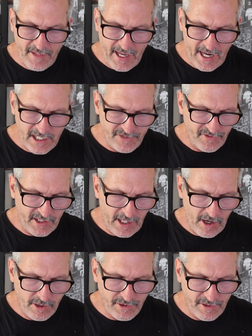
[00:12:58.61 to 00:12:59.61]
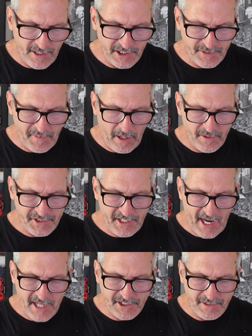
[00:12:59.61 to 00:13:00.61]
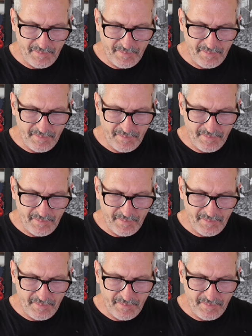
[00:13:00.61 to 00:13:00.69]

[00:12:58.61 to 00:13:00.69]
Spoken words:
the age of a character the spell is cast